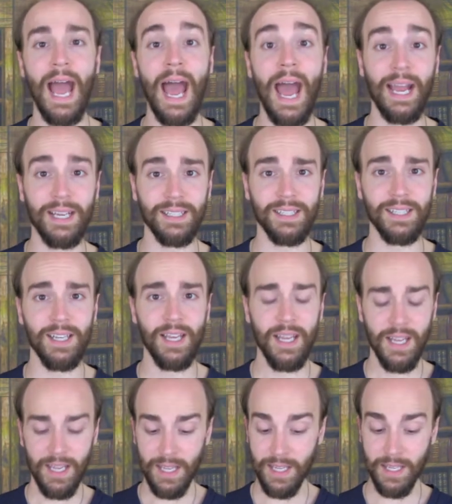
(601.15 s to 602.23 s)
act
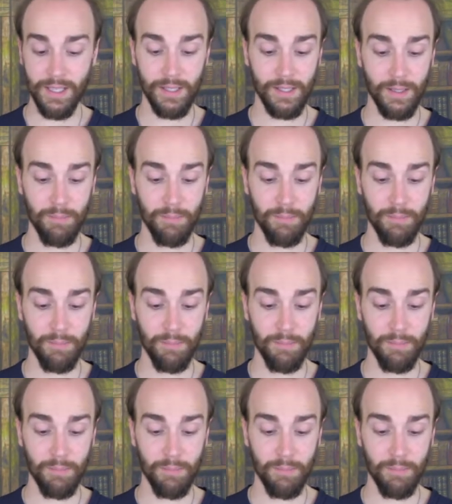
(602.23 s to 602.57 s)
is